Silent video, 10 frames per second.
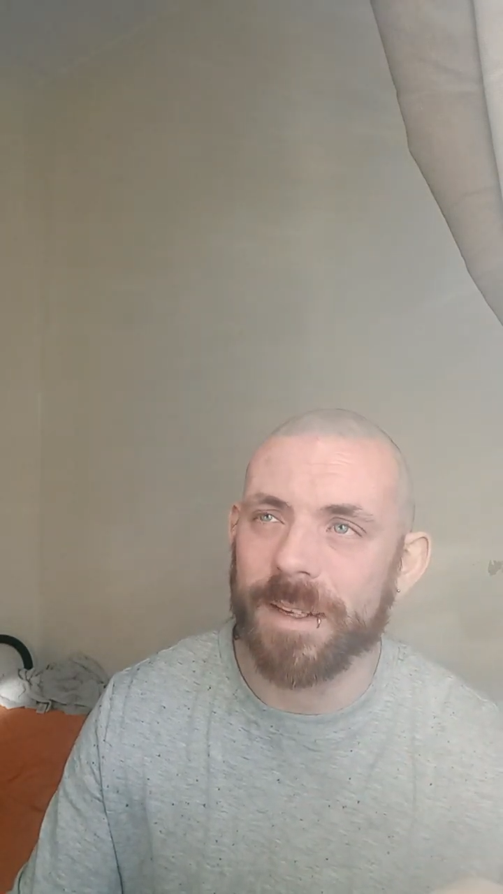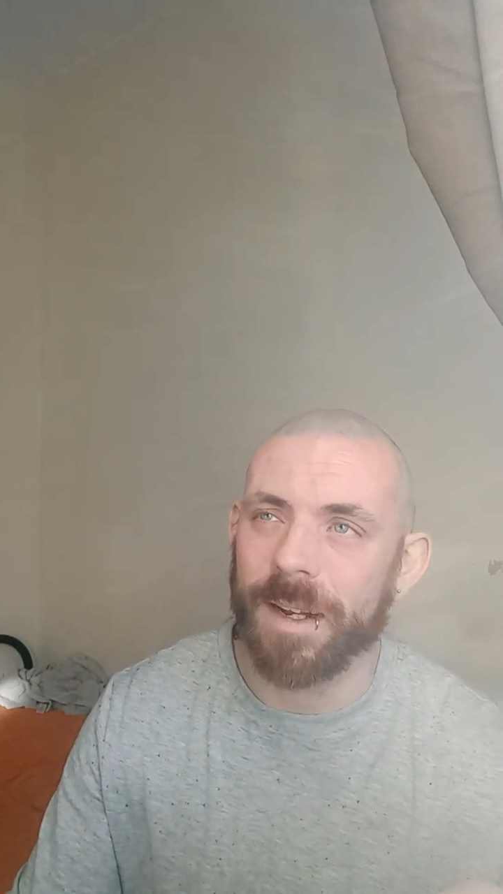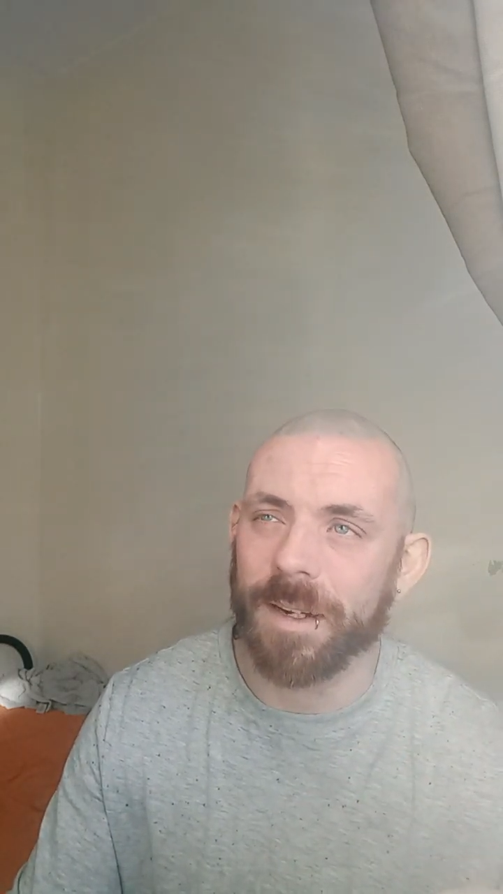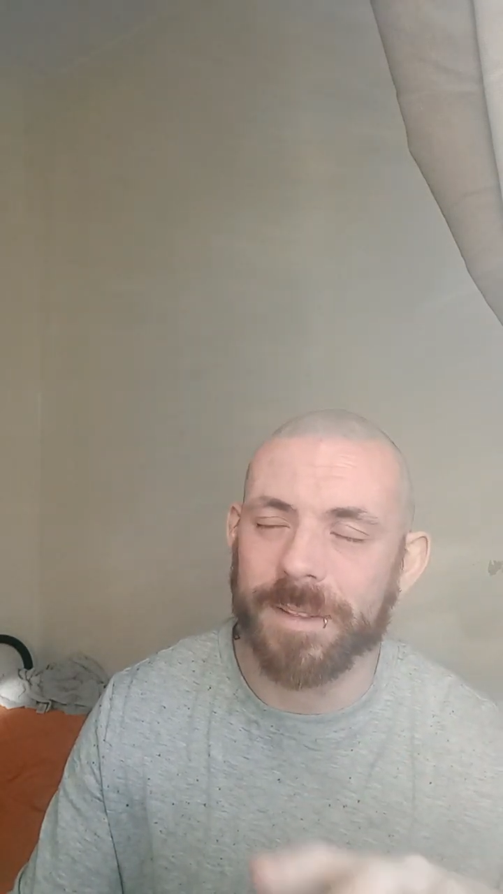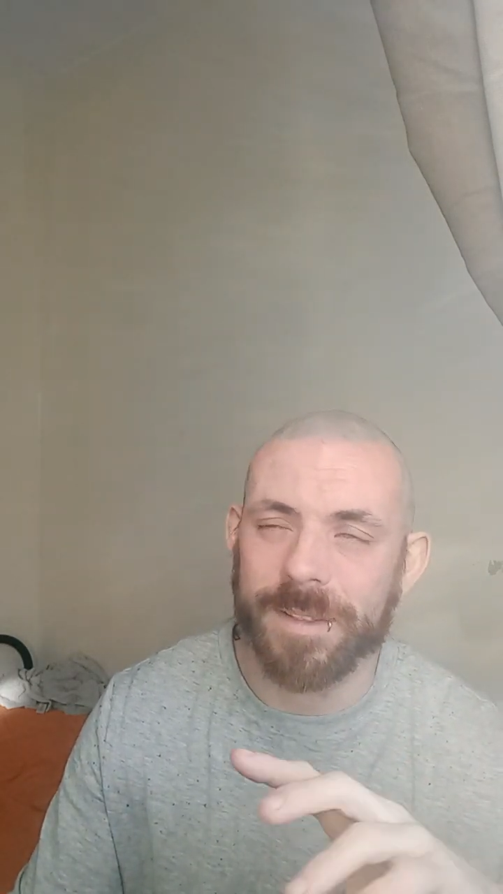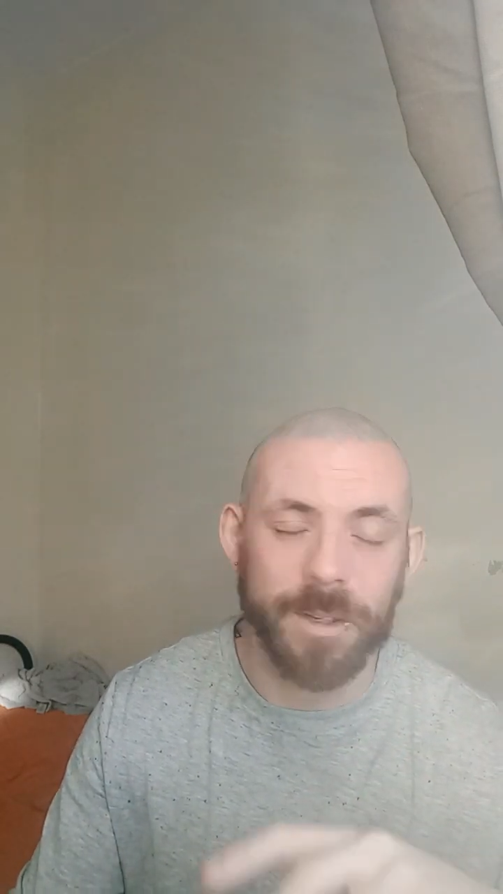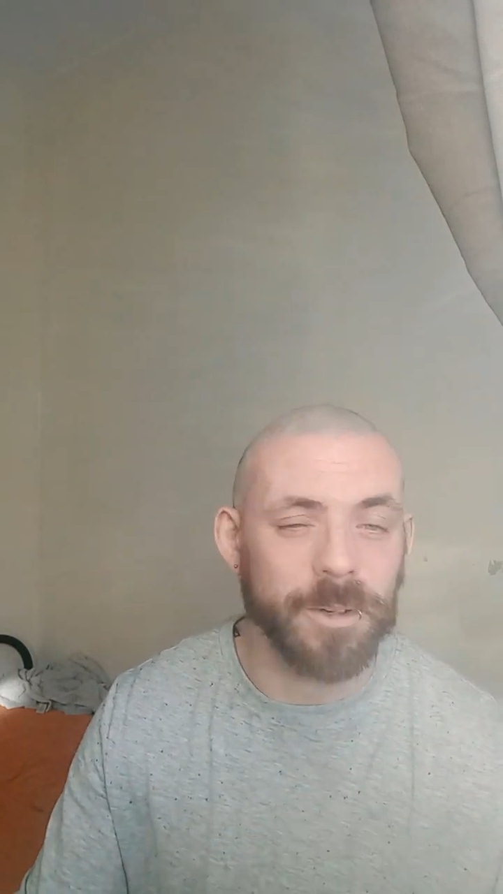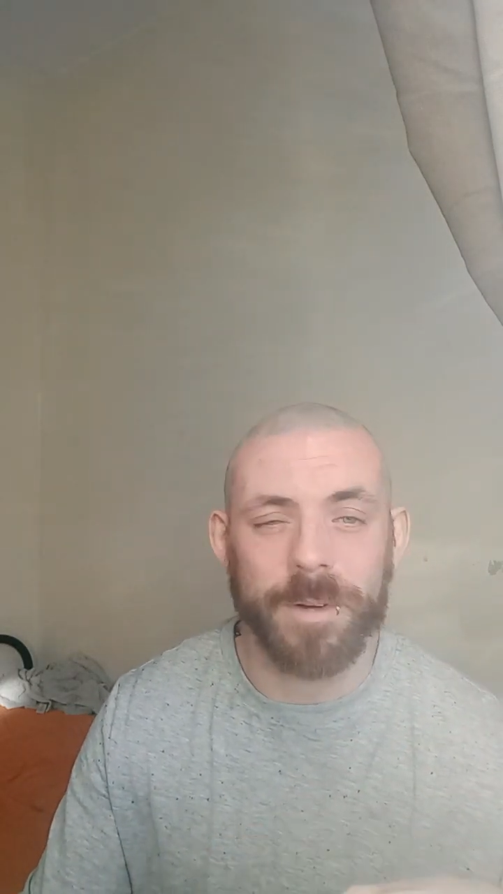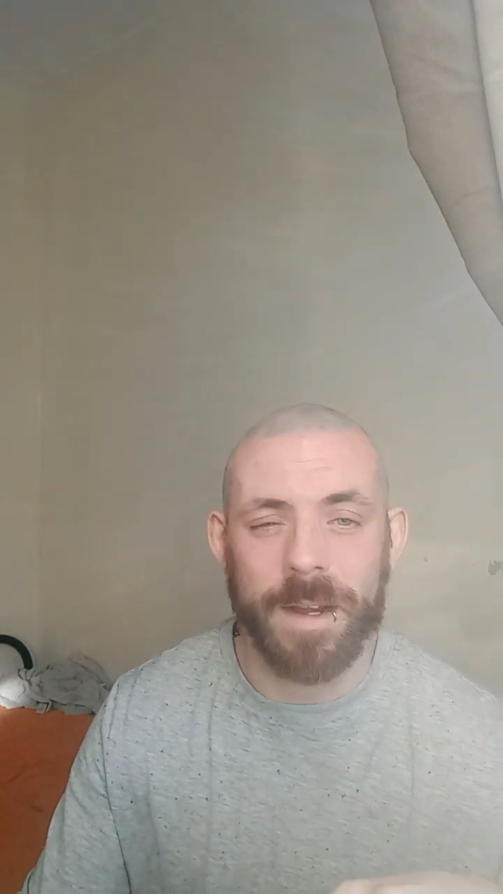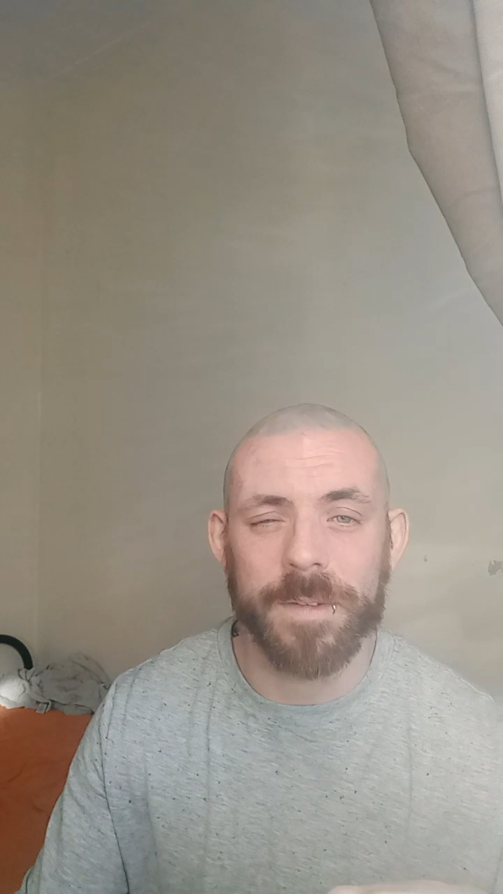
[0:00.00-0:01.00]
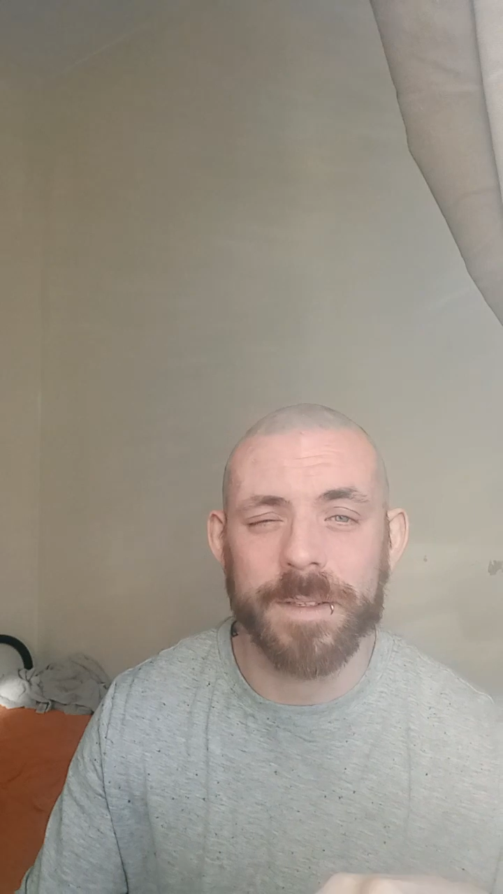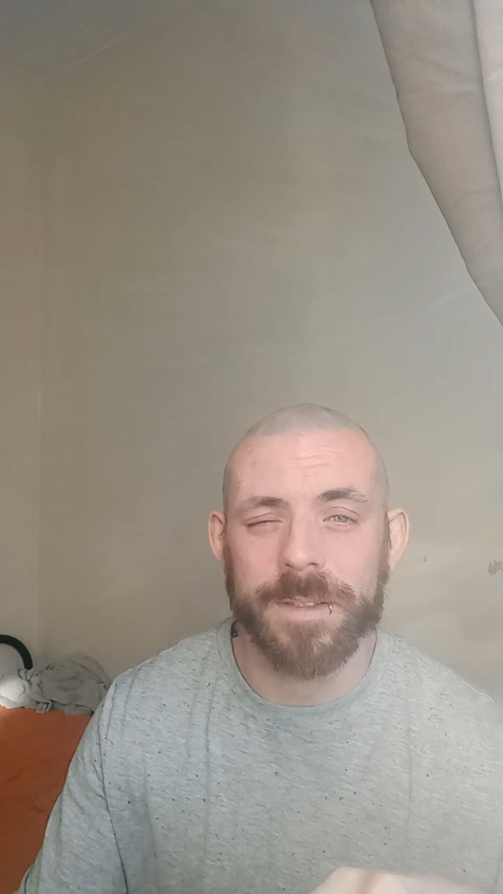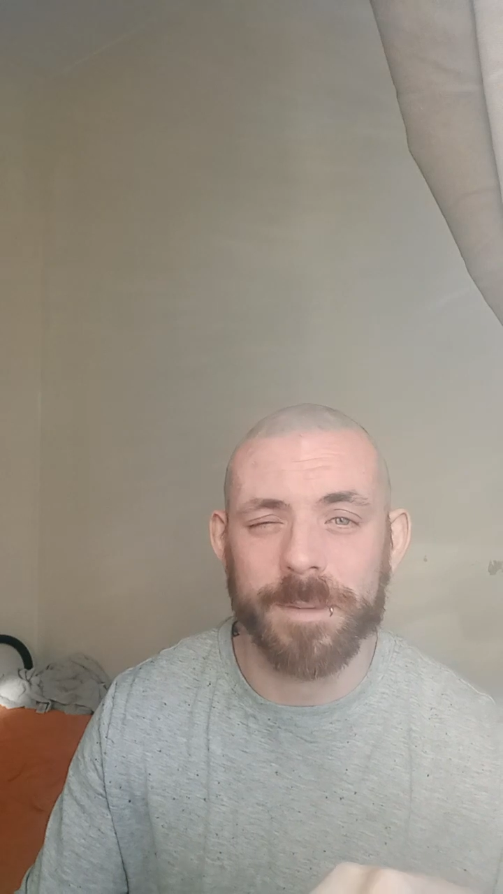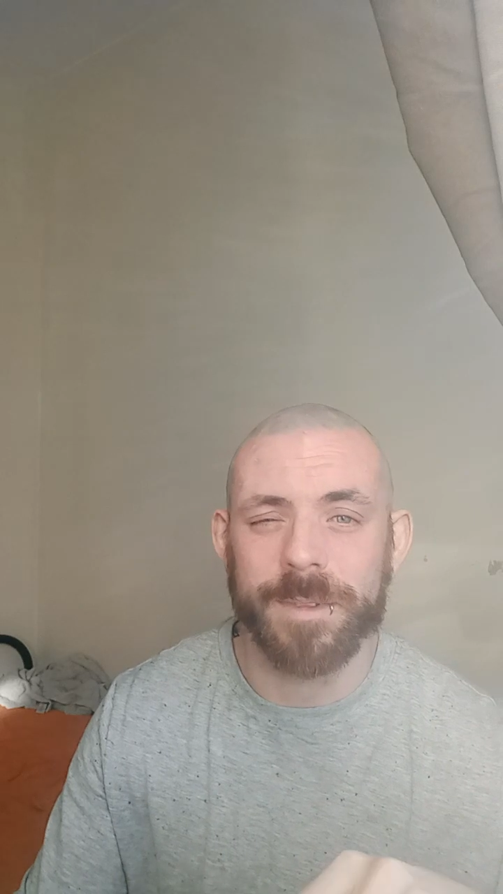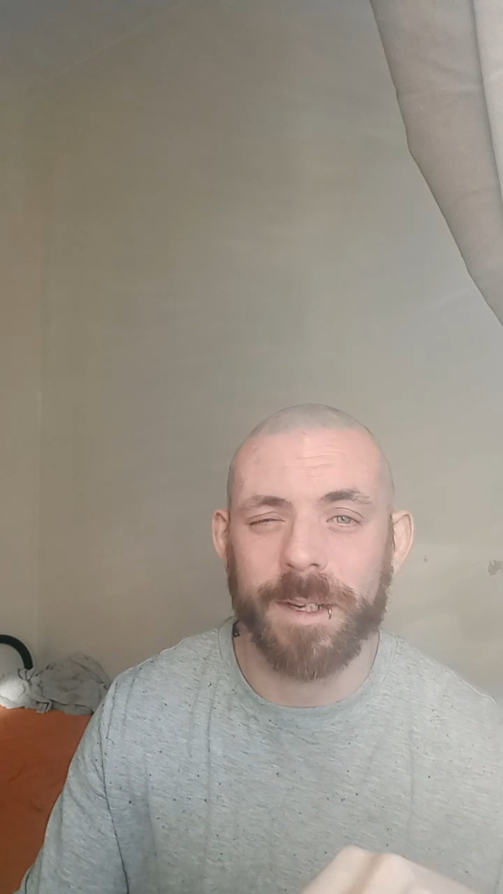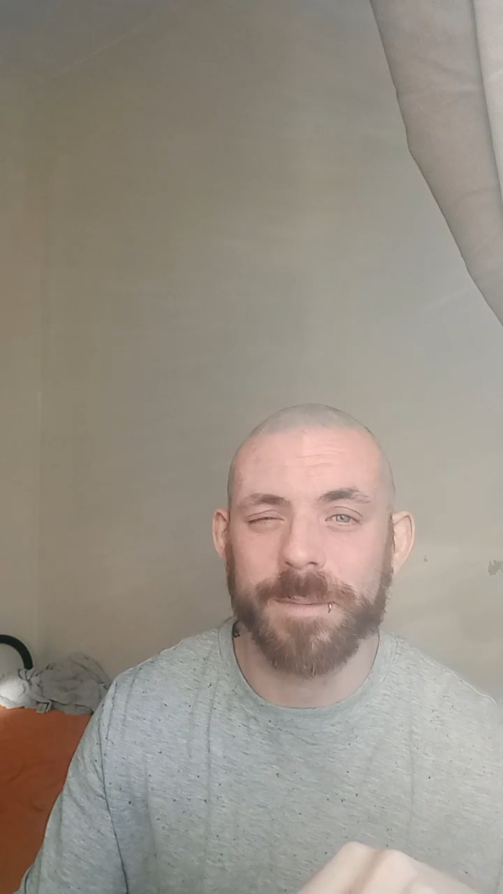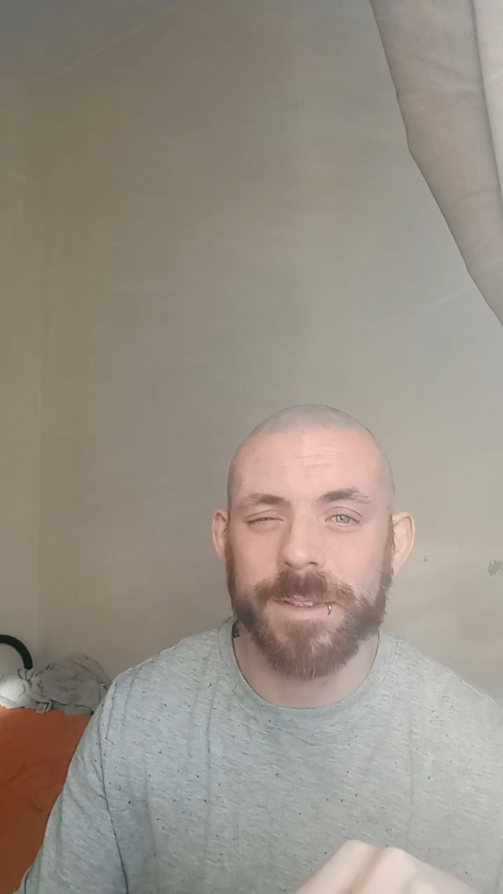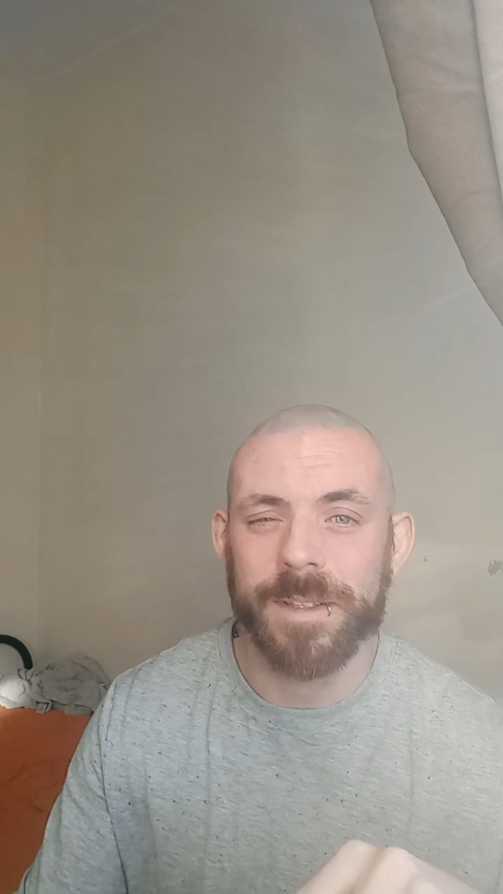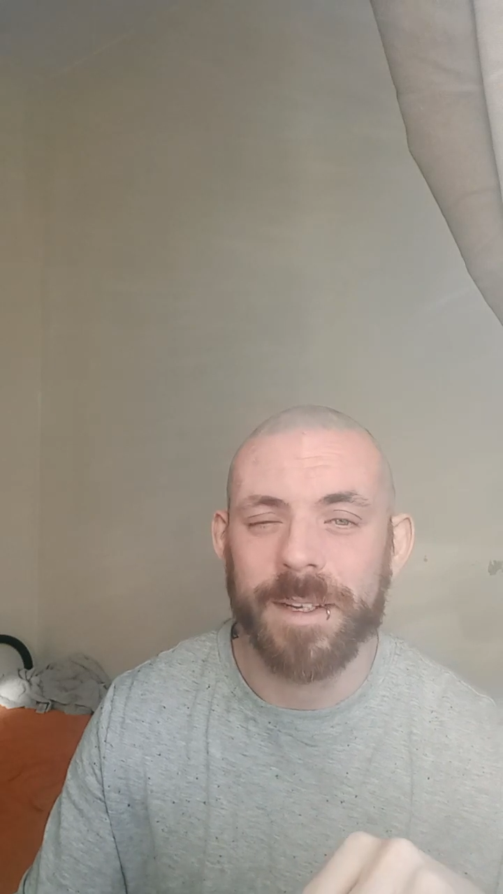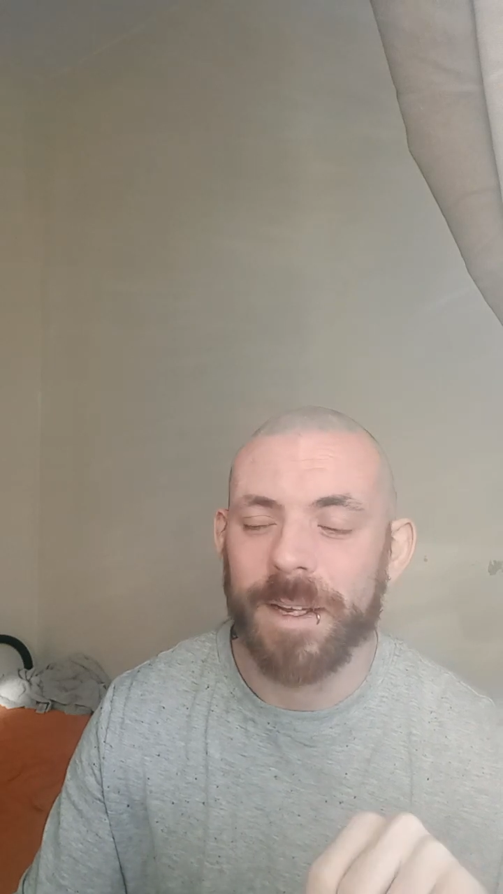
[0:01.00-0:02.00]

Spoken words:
and I still crave it sometimes.